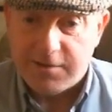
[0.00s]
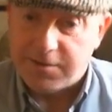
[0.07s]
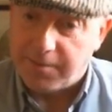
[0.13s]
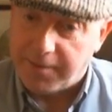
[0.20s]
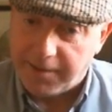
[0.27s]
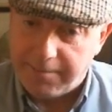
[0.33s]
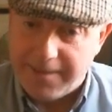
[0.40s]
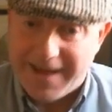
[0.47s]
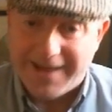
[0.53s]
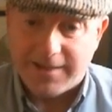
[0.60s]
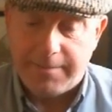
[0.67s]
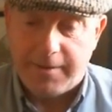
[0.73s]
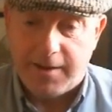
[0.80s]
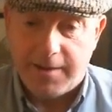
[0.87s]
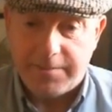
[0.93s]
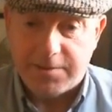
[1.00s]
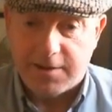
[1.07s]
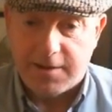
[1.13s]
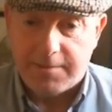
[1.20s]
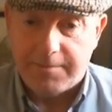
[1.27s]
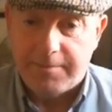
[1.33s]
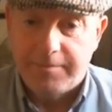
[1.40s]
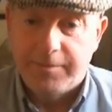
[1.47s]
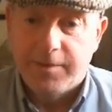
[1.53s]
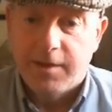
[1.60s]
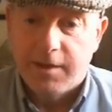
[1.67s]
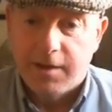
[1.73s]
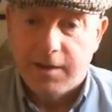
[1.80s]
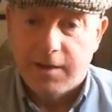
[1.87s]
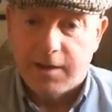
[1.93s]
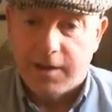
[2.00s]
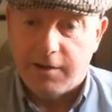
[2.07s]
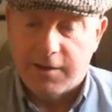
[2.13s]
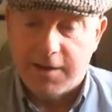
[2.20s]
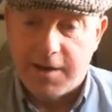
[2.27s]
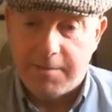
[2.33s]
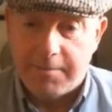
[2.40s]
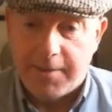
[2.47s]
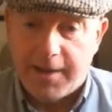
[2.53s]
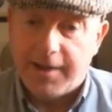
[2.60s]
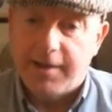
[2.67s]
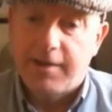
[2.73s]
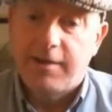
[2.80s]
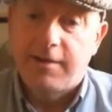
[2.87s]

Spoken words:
I'm going to pack the pipes up and I'll come back